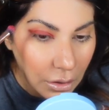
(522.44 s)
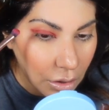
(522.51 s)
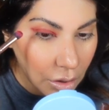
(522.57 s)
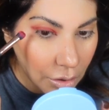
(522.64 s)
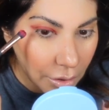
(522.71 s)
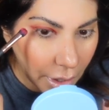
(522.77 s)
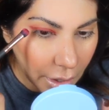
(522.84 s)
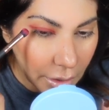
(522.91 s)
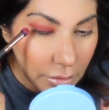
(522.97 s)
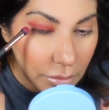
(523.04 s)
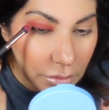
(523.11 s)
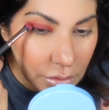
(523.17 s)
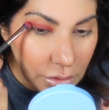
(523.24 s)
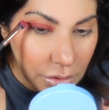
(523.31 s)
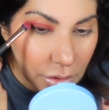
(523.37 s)
Okay,
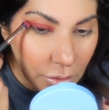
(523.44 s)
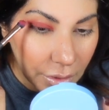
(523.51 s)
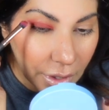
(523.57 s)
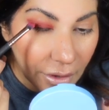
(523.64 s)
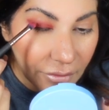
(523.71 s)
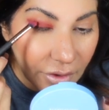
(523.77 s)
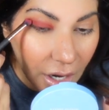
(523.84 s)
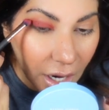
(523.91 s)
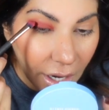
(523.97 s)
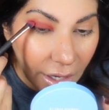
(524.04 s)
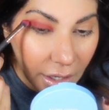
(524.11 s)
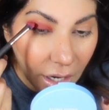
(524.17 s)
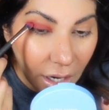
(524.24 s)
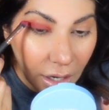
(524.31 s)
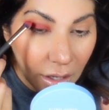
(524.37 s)
so we have
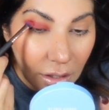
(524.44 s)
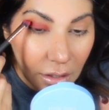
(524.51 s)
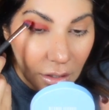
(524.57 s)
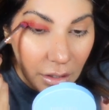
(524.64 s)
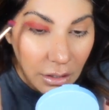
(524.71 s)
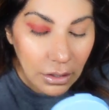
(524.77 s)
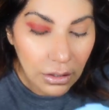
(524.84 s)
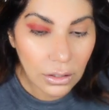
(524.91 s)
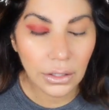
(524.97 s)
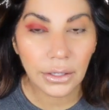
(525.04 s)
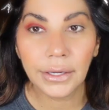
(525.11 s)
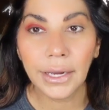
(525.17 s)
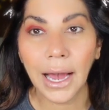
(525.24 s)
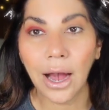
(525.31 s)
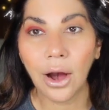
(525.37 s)
Gaia.
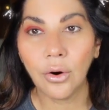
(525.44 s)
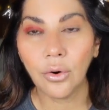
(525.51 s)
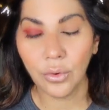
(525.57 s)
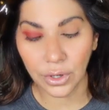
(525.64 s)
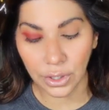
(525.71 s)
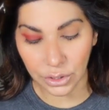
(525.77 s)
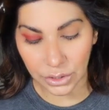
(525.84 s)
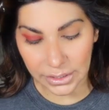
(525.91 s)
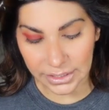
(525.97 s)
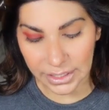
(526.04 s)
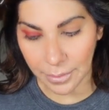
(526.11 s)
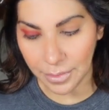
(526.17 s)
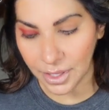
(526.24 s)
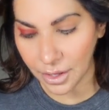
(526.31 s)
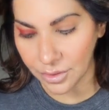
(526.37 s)
Now, we're gonna do the
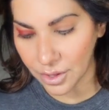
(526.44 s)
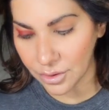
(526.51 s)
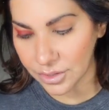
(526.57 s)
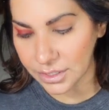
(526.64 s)
same thing on the other